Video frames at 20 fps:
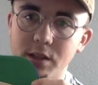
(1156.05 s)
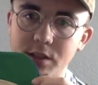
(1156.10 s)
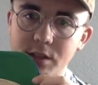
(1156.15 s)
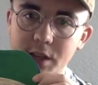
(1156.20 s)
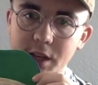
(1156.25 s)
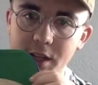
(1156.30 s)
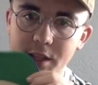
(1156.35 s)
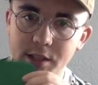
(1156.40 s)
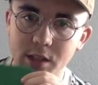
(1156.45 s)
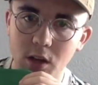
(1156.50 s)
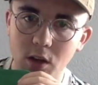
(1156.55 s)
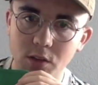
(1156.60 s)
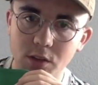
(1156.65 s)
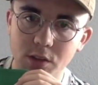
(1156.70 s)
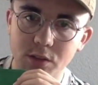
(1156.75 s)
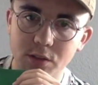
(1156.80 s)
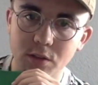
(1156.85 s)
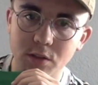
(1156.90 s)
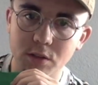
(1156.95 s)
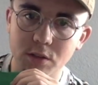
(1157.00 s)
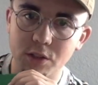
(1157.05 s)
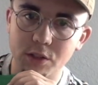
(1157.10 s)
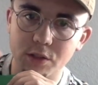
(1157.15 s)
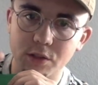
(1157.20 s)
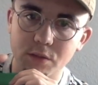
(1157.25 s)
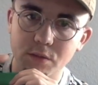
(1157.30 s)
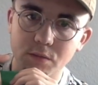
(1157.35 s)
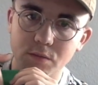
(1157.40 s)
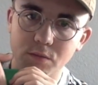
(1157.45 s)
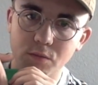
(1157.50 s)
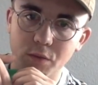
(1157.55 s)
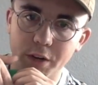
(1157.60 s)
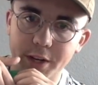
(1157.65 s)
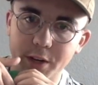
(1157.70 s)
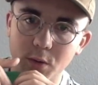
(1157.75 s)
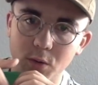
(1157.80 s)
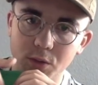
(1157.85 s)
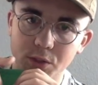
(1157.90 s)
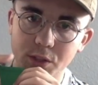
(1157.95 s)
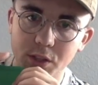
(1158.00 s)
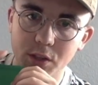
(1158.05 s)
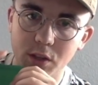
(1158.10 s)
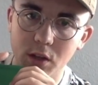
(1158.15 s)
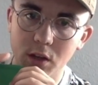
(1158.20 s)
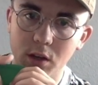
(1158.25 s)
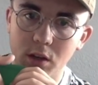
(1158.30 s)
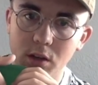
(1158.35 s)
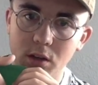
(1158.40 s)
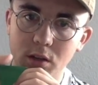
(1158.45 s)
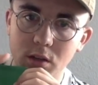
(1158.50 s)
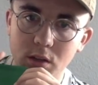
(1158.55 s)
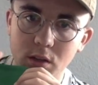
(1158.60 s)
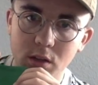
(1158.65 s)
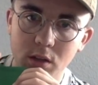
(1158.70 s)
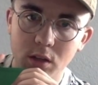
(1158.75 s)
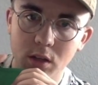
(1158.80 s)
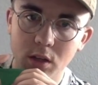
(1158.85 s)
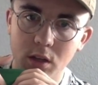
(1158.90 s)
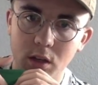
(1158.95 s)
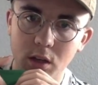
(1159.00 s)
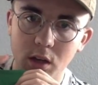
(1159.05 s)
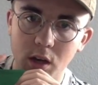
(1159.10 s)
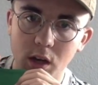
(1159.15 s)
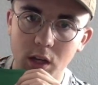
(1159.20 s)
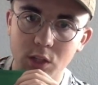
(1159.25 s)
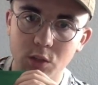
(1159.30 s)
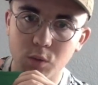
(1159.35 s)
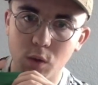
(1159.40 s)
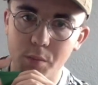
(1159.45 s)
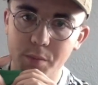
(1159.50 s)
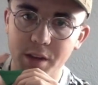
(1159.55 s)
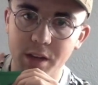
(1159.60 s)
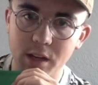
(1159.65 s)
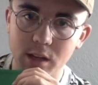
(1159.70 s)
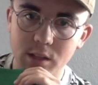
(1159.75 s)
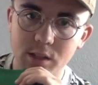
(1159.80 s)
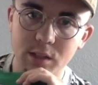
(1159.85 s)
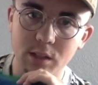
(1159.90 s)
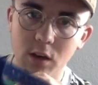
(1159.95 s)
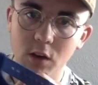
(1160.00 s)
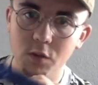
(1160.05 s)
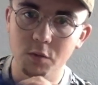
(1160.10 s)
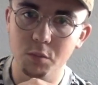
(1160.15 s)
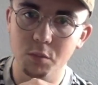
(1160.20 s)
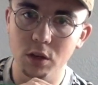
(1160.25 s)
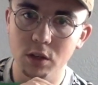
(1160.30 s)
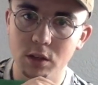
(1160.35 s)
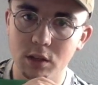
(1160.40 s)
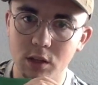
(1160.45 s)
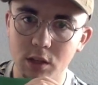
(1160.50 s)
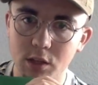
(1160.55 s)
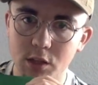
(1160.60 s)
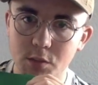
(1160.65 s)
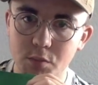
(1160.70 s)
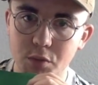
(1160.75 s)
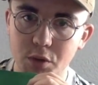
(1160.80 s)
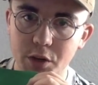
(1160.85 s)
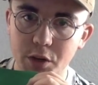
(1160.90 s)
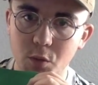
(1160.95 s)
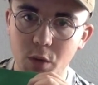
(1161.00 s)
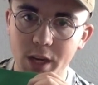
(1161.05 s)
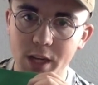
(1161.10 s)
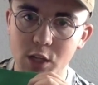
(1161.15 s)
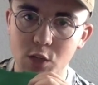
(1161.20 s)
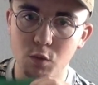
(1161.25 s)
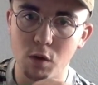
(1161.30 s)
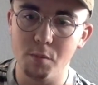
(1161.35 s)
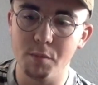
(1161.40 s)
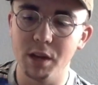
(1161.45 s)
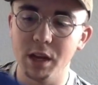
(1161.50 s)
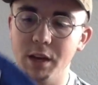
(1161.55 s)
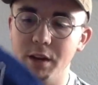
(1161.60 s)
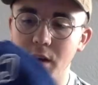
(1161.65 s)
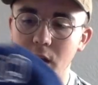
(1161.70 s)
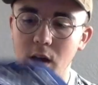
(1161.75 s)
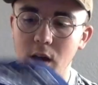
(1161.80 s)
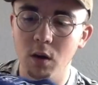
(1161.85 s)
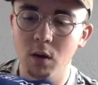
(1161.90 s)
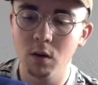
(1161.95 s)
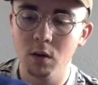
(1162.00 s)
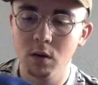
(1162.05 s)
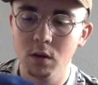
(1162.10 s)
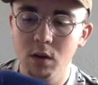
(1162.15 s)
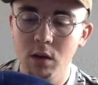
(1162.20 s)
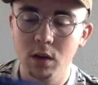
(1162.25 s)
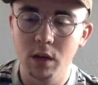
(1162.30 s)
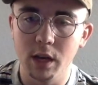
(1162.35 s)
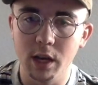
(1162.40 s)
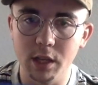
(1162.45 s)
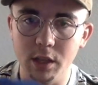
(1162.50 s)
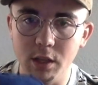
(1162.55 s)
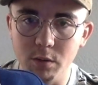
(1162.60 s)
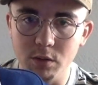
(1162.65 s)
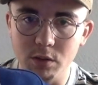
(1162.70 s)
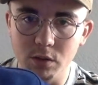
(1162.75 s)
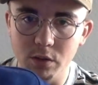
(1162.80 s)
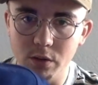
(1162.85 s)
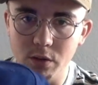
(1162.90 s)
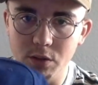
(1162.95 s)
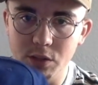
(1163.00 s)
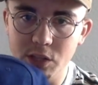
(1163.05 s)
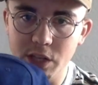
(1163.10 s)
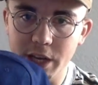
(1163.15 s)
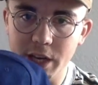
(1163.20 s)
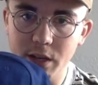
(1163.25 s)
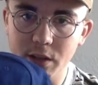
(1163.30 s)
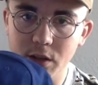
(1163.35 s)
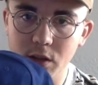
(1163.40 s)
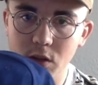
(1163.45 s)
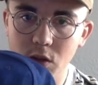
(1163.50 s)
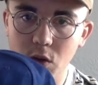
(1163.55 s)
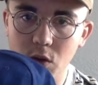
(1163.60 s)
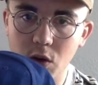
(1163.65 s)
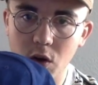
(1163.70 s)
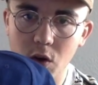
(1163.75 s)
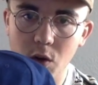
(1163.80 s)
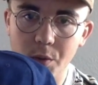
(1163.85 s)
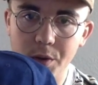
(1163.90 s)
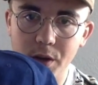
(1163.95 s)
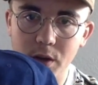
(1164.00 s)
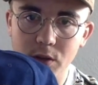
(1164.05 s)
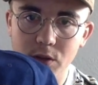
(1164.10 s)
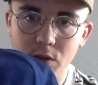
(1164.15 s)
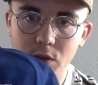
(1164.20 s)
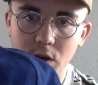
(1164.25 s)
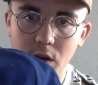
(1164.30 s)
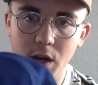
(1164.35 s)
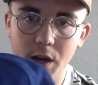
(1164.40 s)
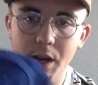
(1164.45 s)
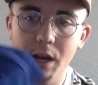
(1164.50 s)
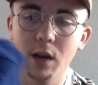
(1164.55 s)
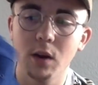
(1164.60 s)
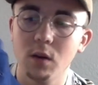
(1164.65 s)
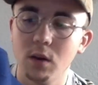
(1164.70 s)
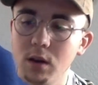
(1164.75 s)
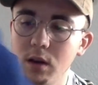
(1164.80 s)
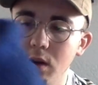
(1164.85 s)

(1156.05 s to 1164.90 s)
the stains out. These are just wrinkles in the sweatband itself, but it's pretty white sweatband now. And there was a little stain on the logo we also got out.